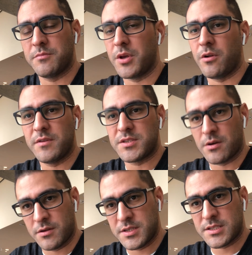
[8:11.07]
Be always
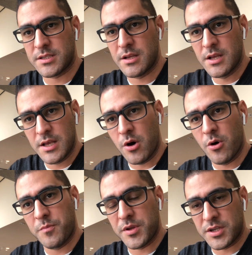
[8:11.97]
honest,
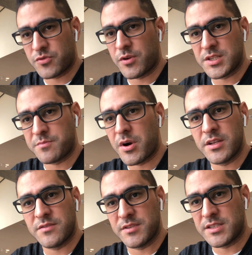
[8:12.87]
open, and
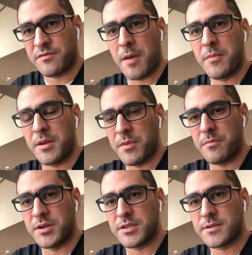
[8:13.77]
transparent with the family
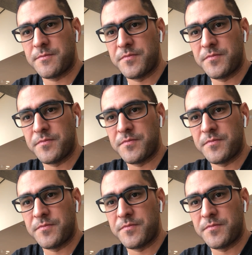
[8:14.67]
members.